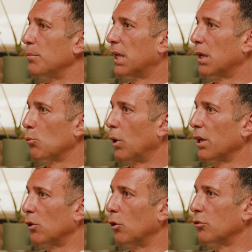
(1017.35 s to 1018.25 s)
became quite
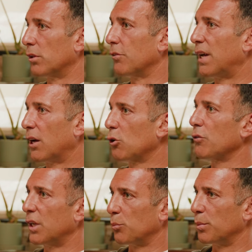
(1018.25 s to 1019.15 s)
close to the founder of
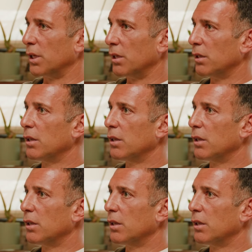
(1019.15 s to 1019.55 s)
SBE,